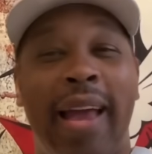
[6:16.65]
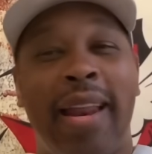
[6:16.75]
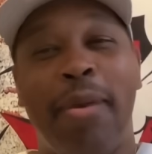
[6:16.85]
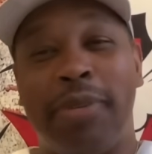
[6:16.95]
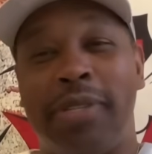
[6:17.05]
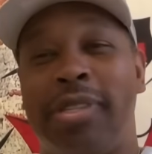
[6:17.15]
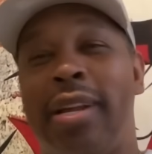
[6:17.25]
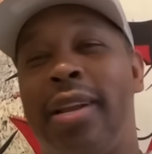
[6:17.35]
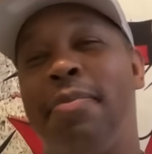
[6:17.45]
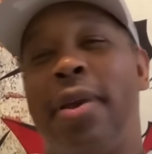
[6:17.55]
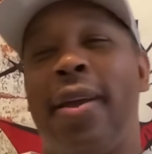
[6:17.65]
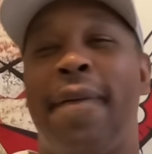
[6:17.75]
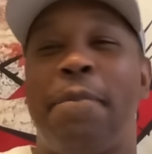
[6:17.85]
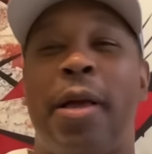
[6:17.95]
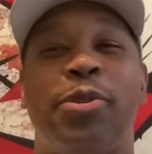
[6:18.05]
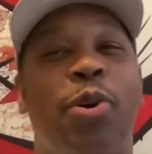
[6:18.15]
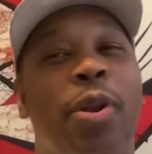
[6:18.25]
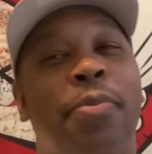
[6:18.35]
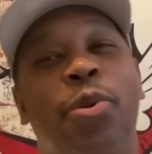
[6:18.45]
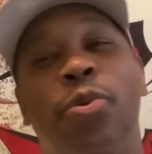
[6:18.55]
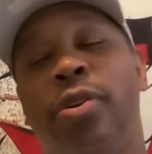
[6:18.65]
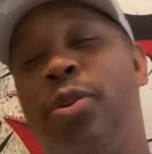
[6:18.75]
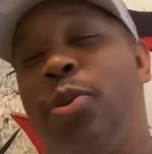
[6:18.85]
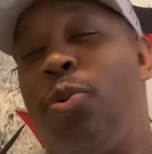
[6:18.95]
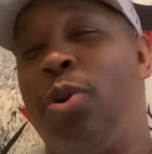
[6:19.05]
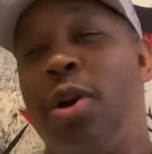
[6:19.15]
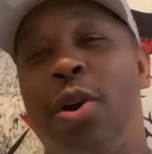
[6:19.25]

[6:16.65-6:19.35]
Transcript: and I'm just chilling, man. That's all I'm doing, you know,